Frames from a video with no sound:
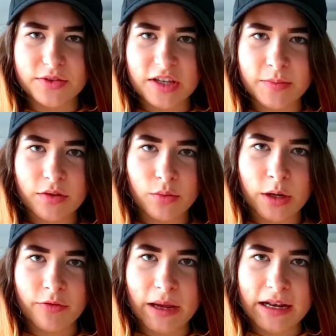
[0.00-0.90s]
see me in one
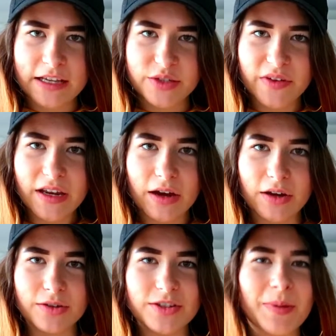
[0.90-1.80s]
of my next
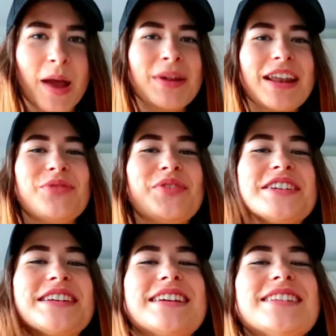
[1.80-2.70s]
videos. Bye, my little
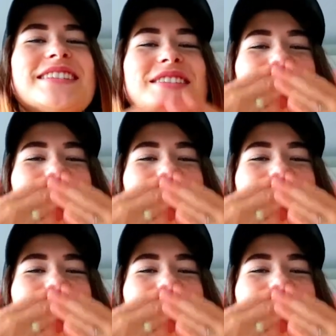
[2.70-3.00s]
fishies.